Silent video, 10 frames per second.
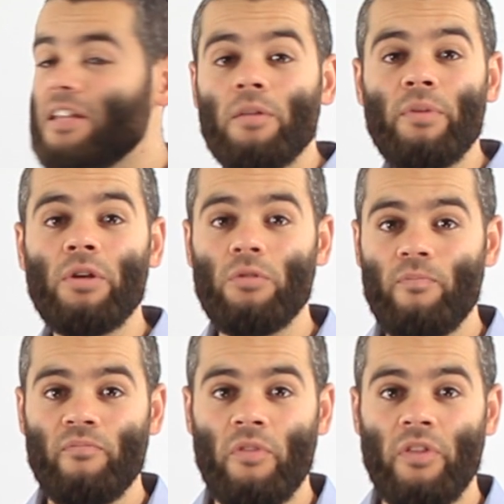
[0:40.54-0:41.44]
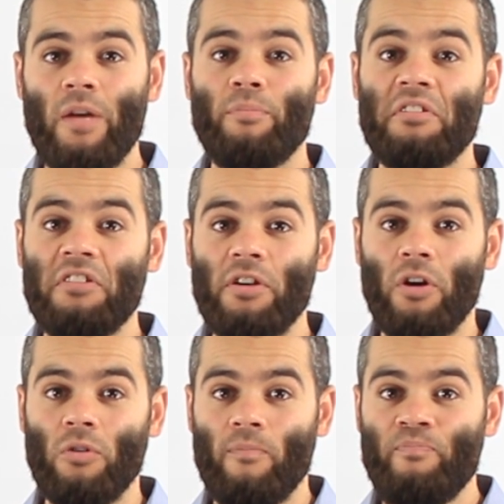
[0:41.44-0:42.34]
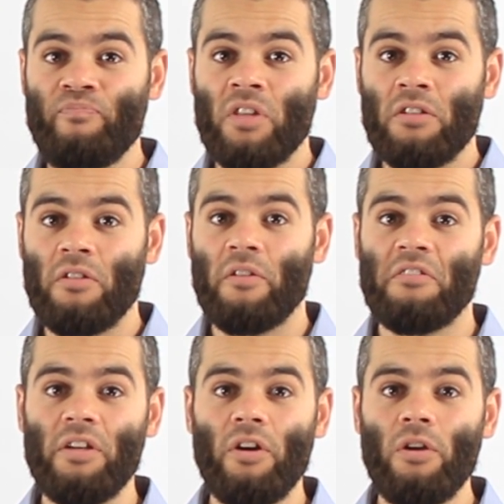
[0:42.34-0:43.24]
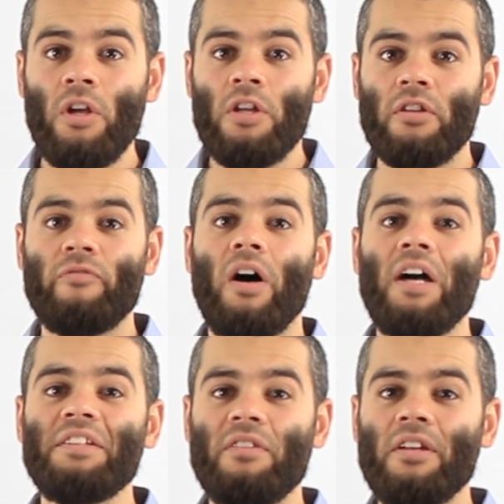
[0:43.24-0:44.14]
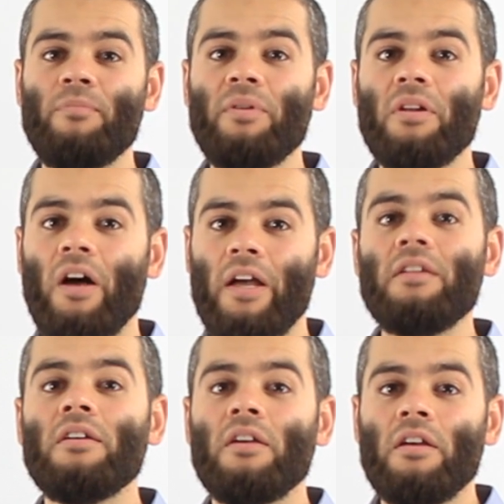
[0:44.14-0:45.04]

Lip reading: in the middle the number zero. So the zero divides the number line